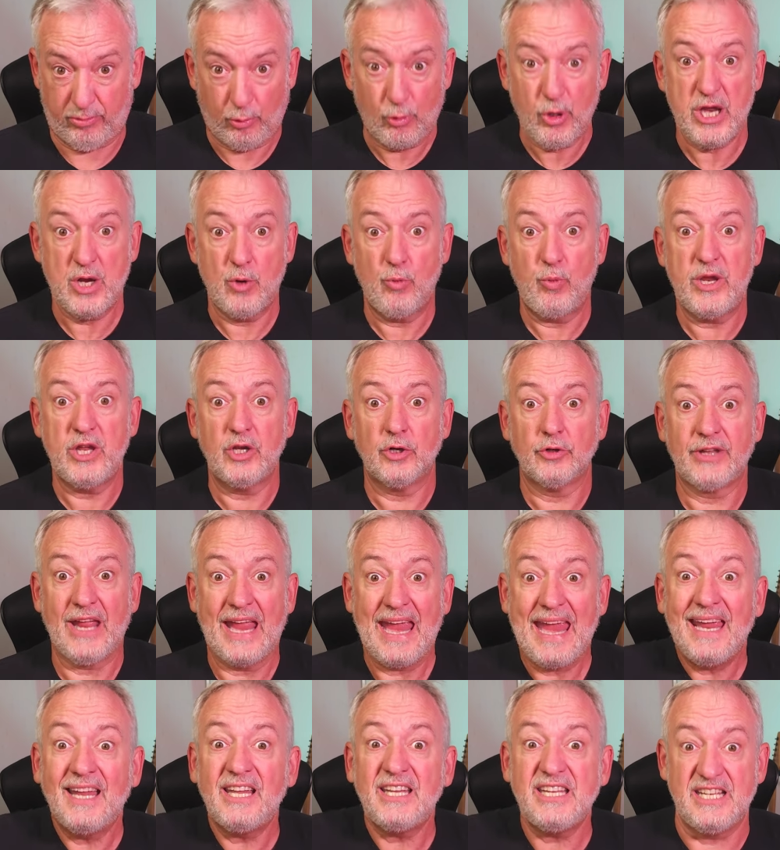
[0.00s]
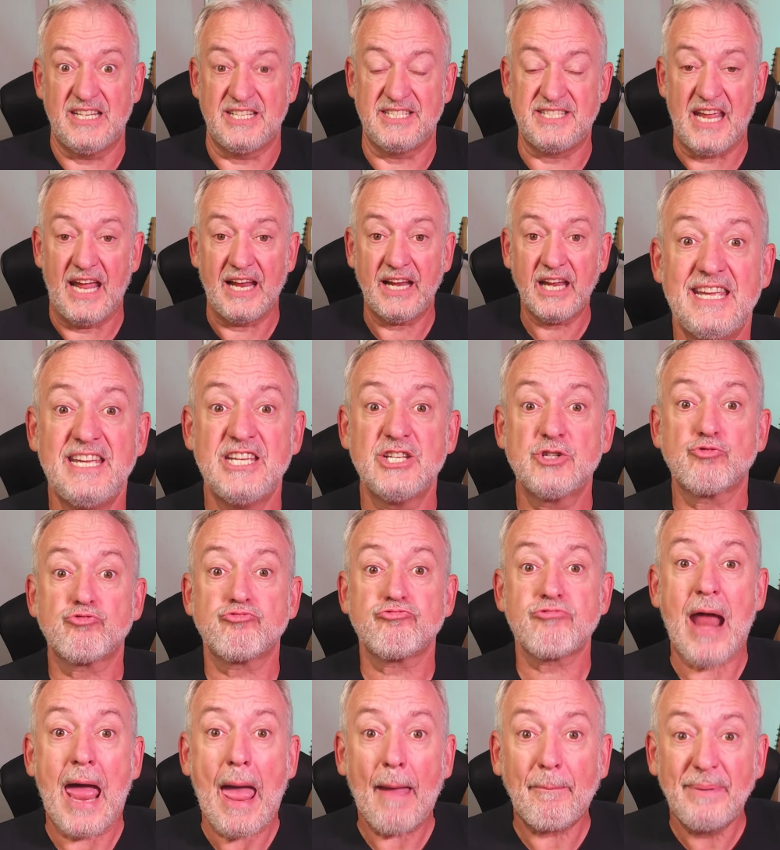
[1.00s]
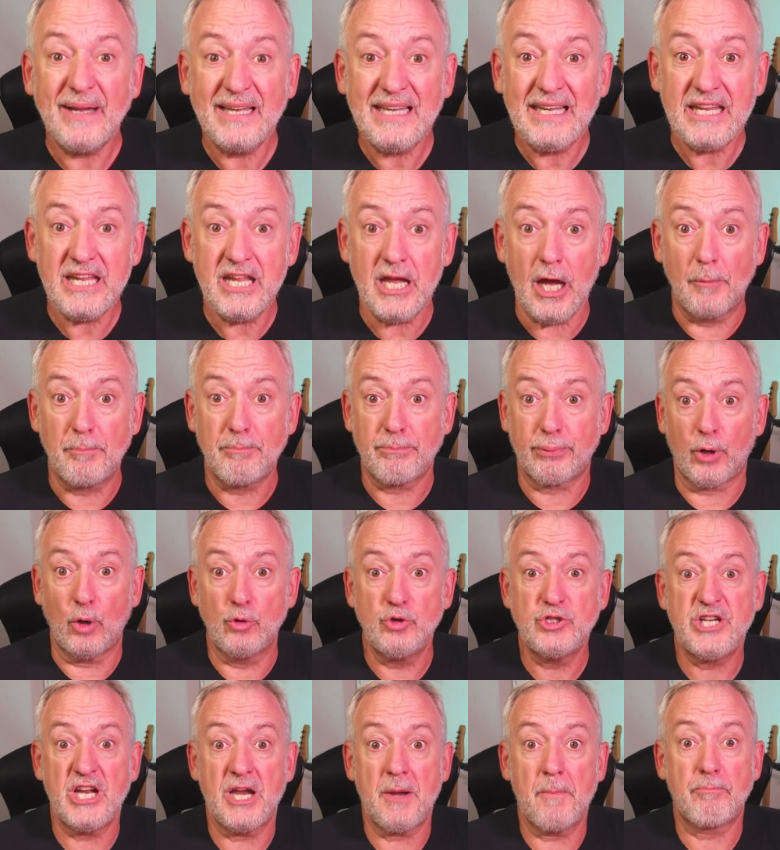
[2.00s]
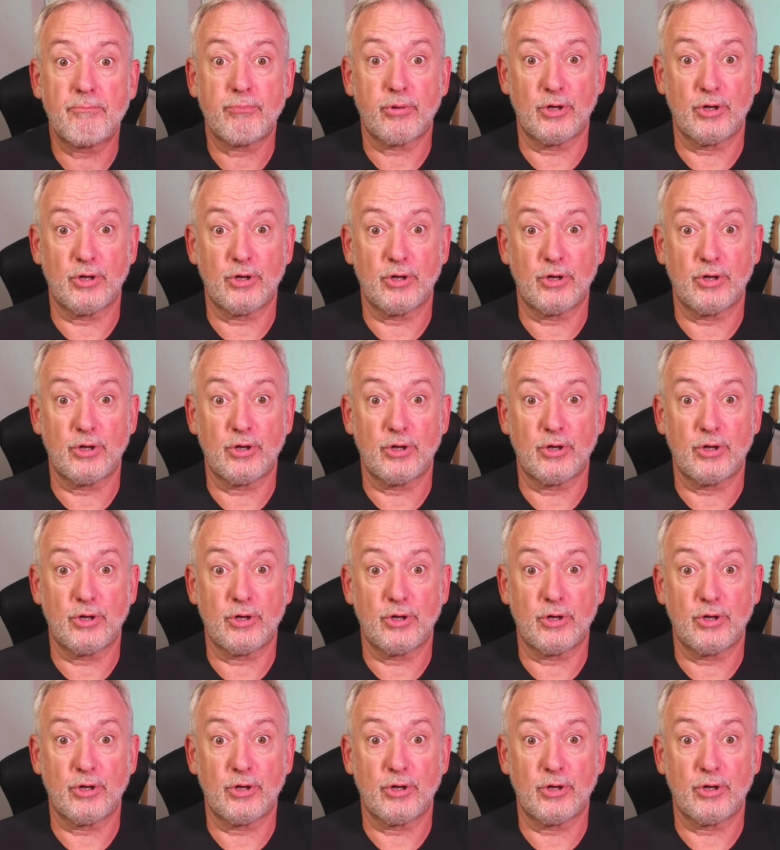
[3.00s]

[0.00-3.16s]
three-wheeled alien tech is rapidly approaching